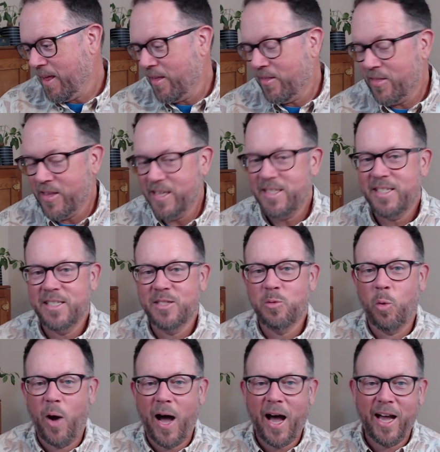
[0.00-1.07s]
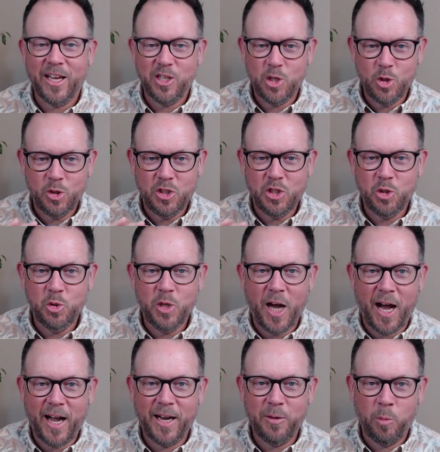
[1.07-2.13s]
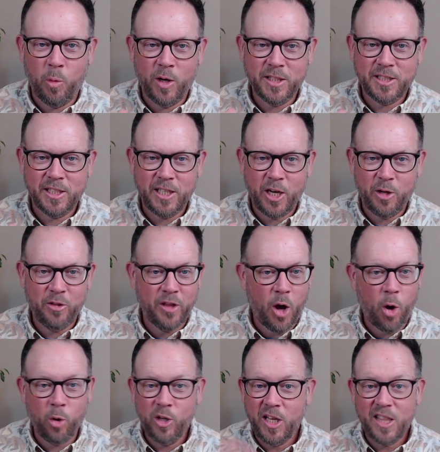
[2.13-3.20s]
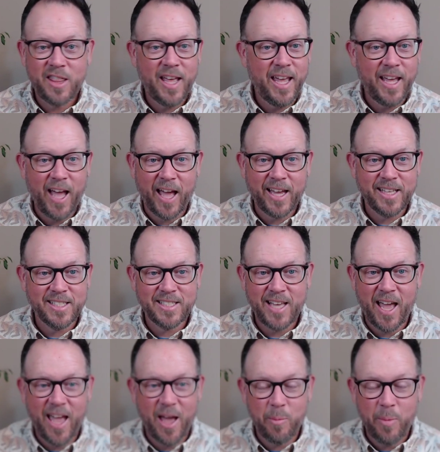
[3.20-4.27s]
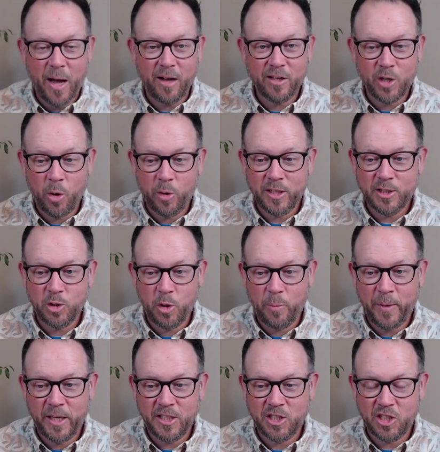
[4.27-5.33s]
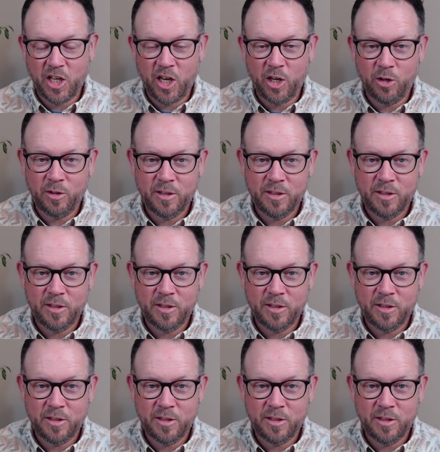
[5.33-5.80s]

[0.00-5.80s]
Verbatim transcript: This is why you do not want to go. The only thing I can say about going to a pin show,